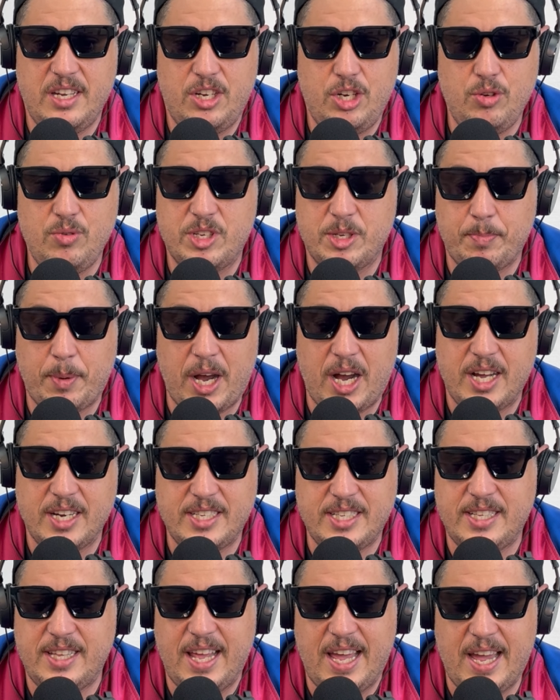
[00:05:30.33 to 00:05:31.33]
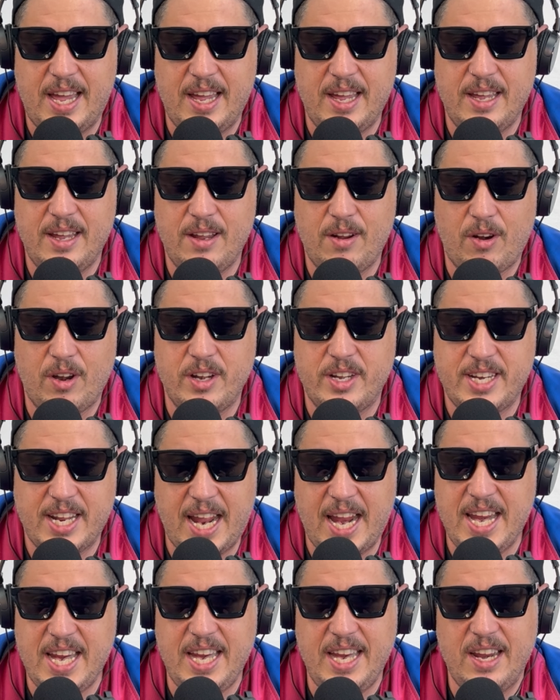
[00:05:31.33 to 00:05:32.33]
spots that are
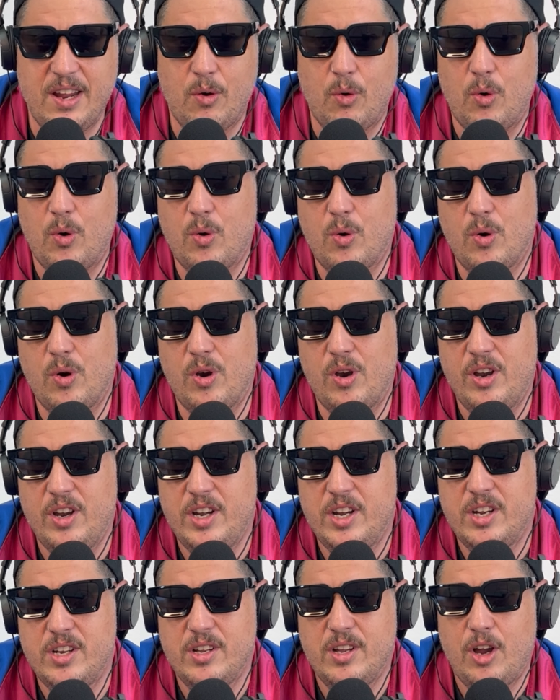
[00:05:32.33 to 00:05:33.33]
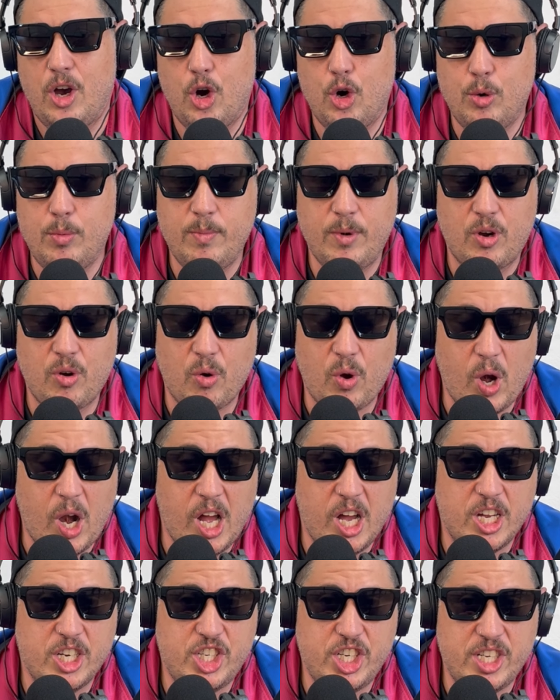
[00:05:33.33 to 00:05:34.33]
tight, or home
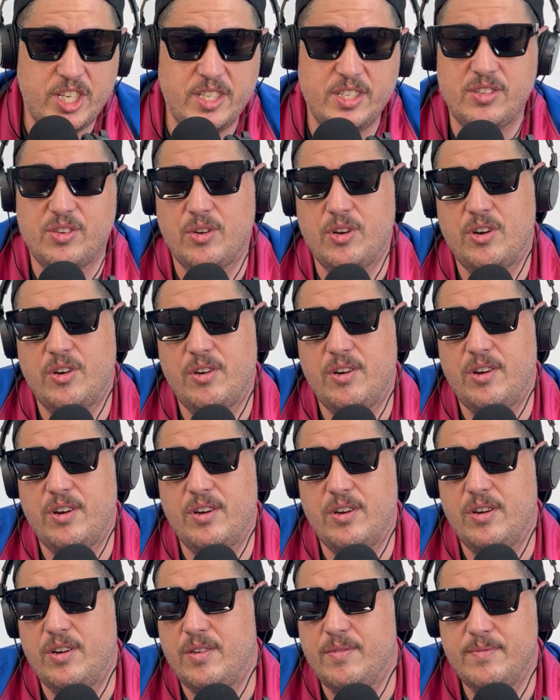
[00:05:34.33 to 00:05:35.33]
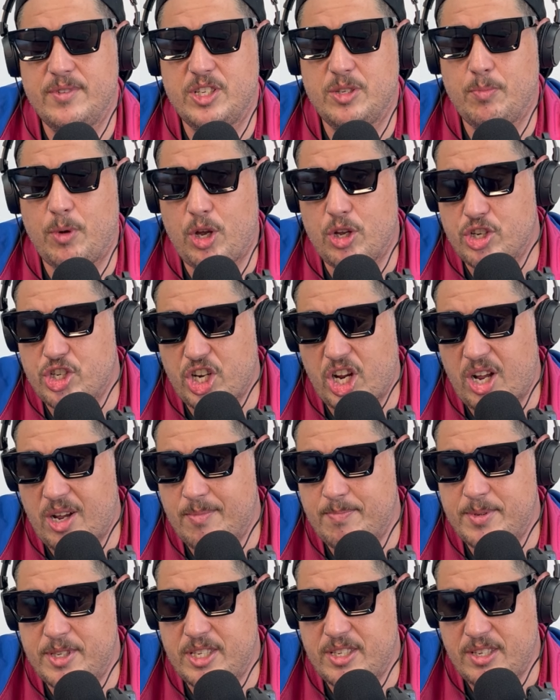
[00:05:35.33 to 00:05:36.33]
garages, or small
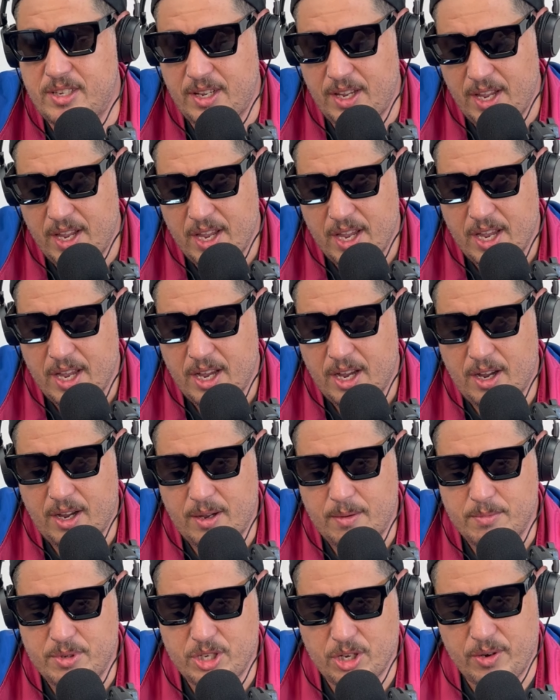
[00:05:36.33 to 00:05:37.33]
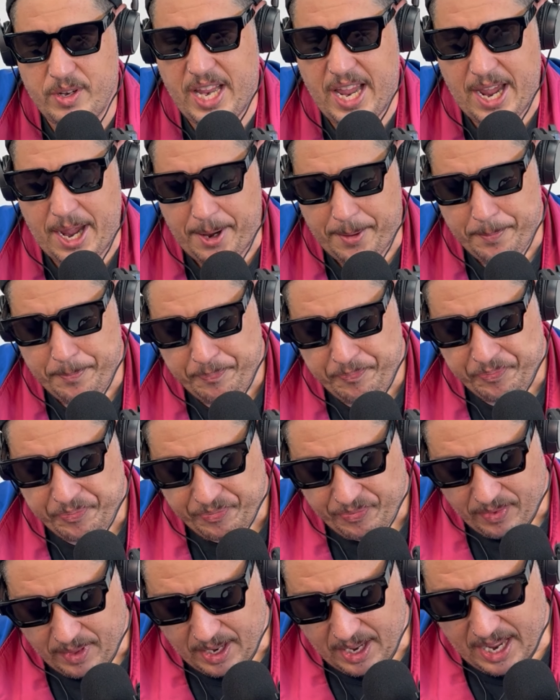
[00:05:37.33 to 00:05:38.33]
shops. So yeah,
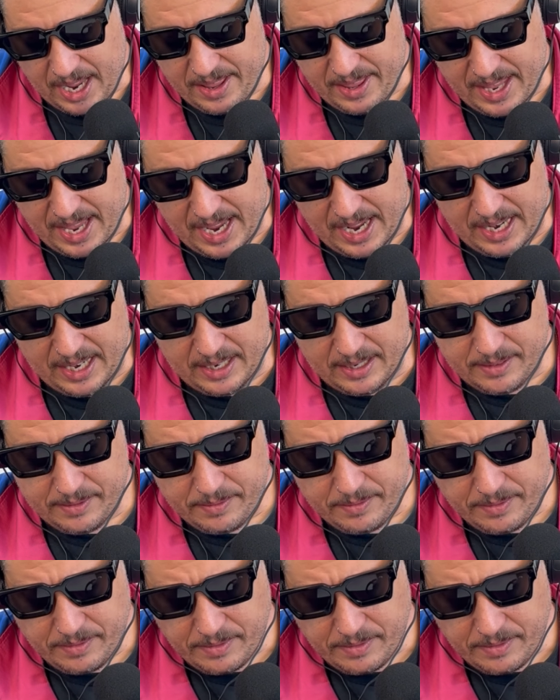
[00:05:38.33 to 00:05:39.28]
and then